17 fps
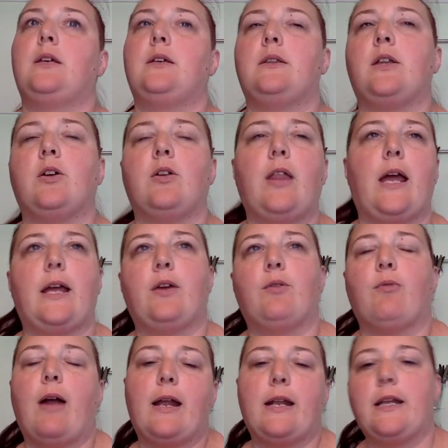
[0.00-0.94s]
they're
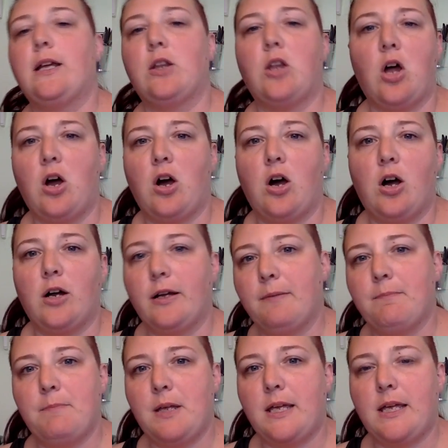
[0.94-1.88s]
like riding
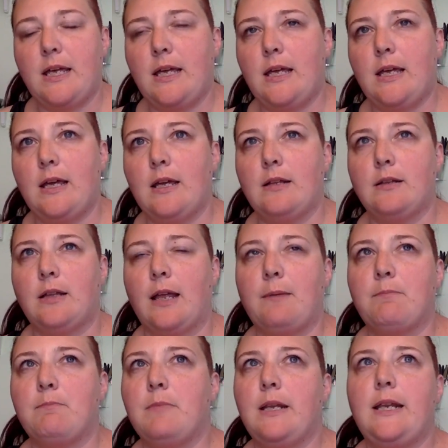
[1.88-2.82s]
along, and
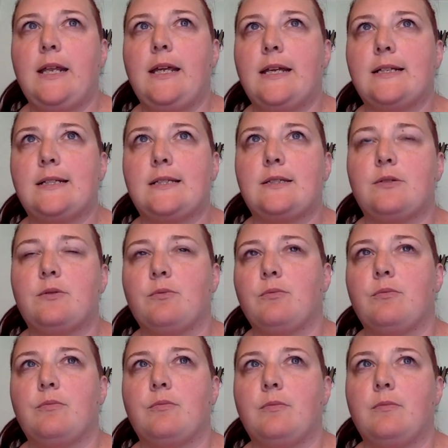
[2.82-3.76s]
Minnie gets
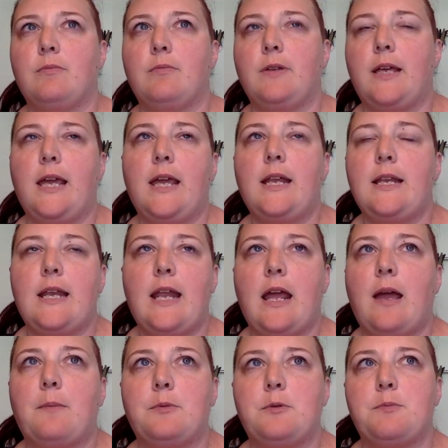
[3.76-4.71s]

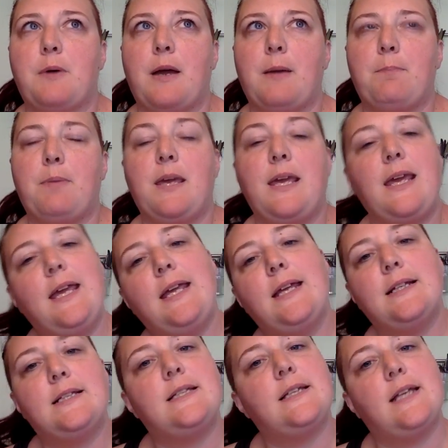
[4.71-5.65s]
kidnapped by
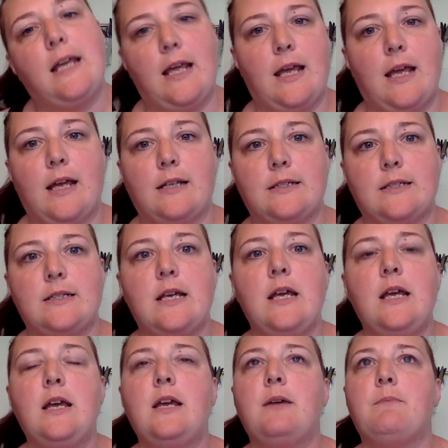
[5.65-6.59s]
Pete, and
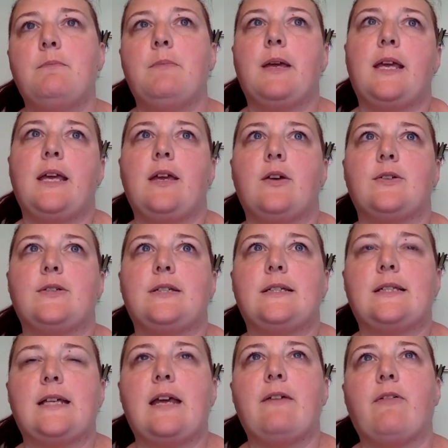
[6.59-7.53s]
Mickey goes
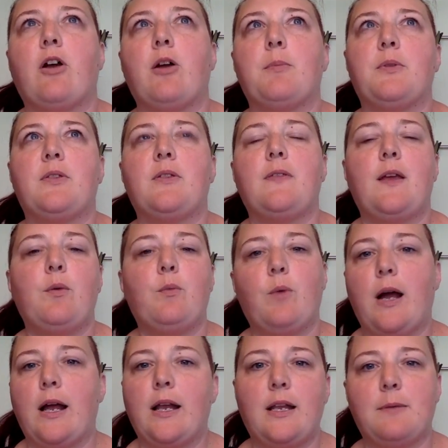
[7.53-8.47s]
to save her, but then they
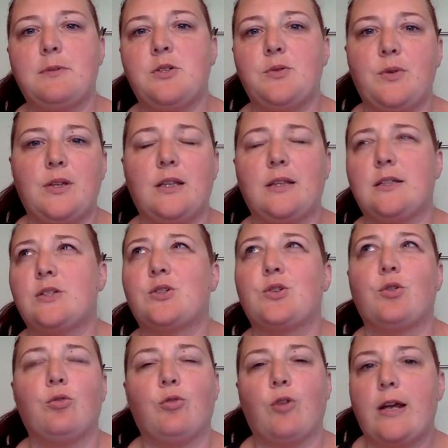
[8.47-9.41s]
wind up doing like this
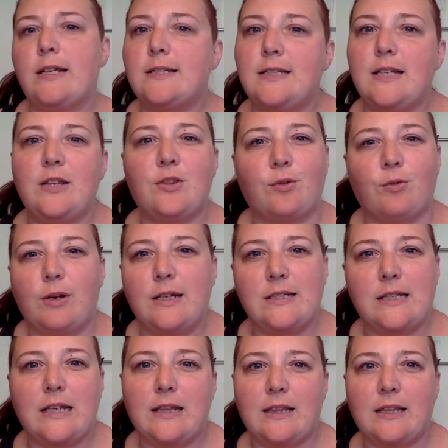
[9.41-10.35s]
crazy
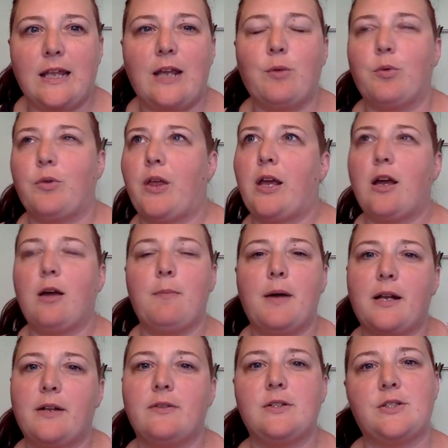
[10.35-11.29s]
3D thing where they come
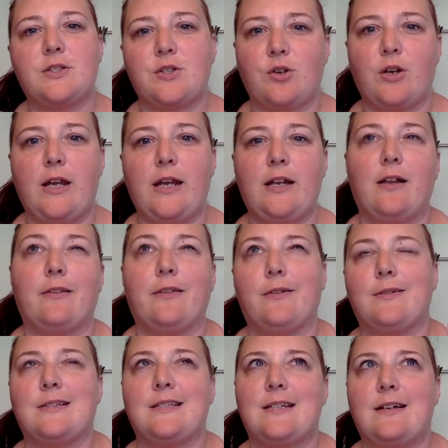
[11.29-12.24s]
out of the screen,
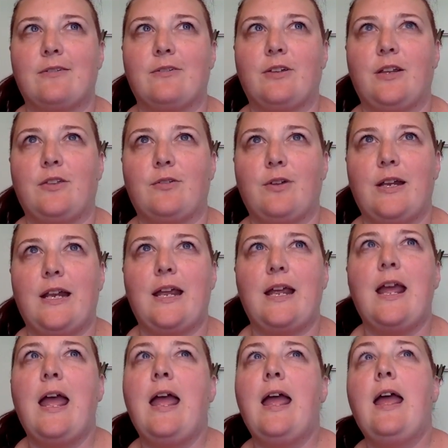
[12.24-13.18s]
although it's not really 3D.